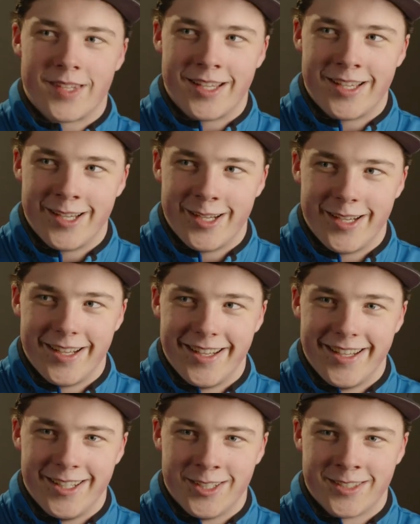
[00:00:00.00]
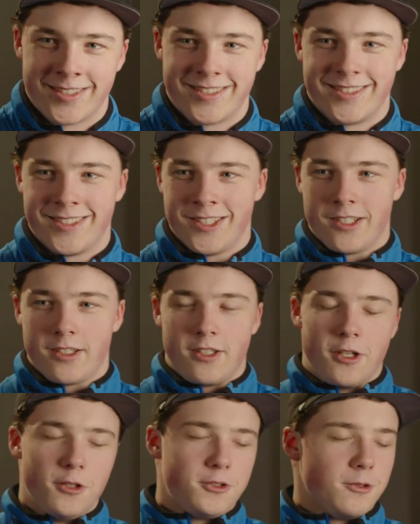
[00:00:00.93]
uh,
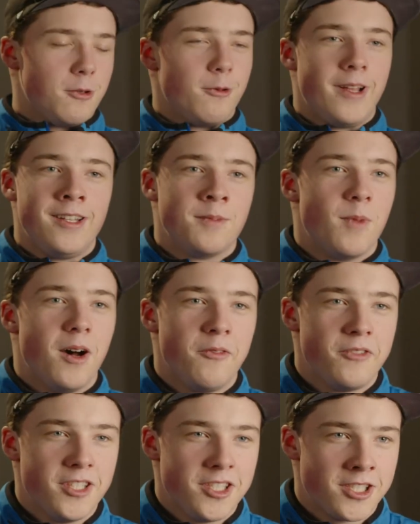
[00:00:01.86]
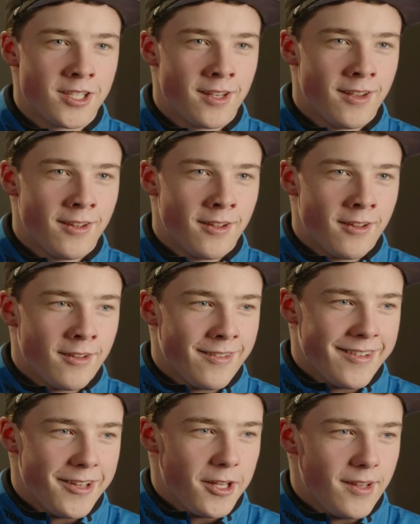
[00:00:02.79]
go to a random office
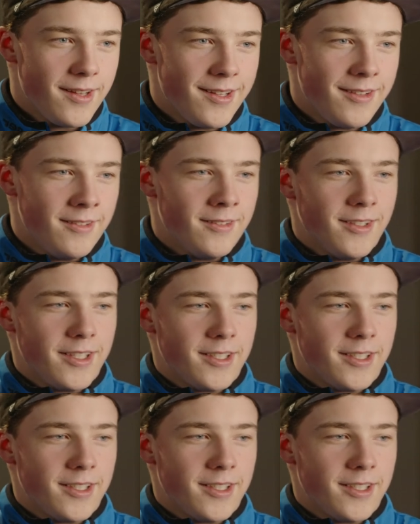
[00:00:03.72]
and then